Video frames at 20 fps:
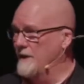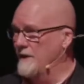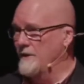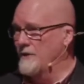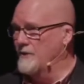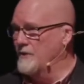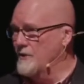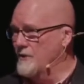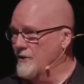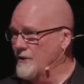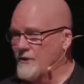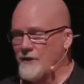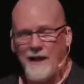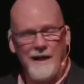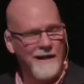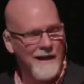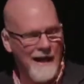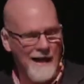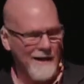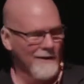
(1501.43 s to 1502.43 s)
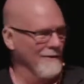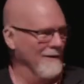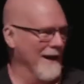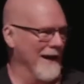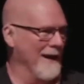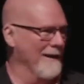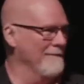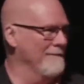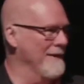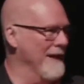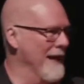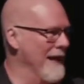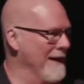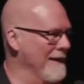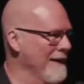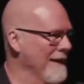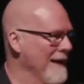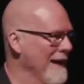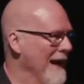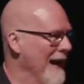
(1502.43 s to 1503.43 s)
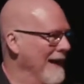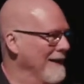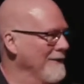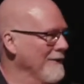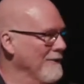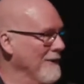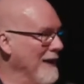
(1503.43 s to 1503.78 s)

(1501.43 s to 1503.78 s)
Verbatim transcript: to the church. I don't have that. I don't